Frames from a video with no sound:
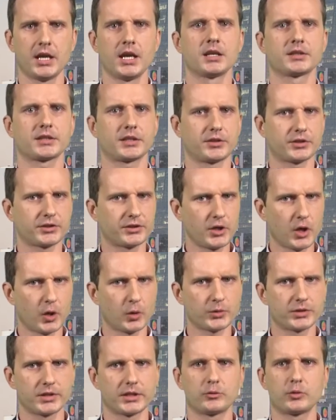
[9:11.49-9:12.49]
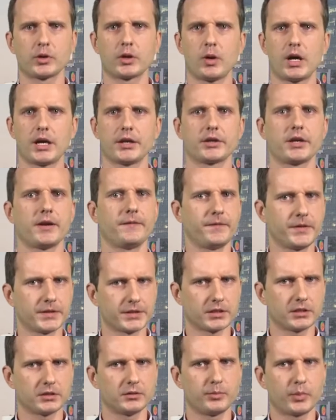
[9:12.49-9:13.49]
such as those that require a
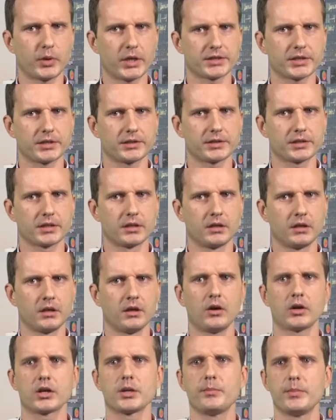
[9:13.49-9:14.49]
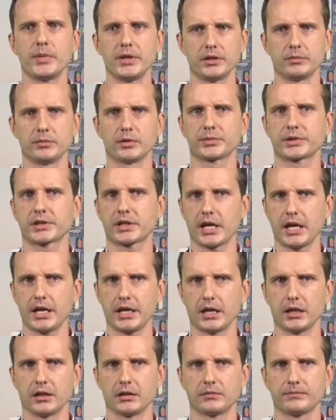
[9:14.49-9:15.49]
physical presence or a minimum
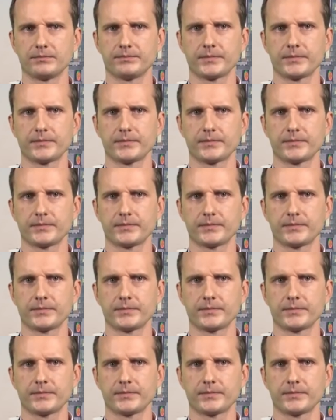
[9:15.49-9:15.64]
scale,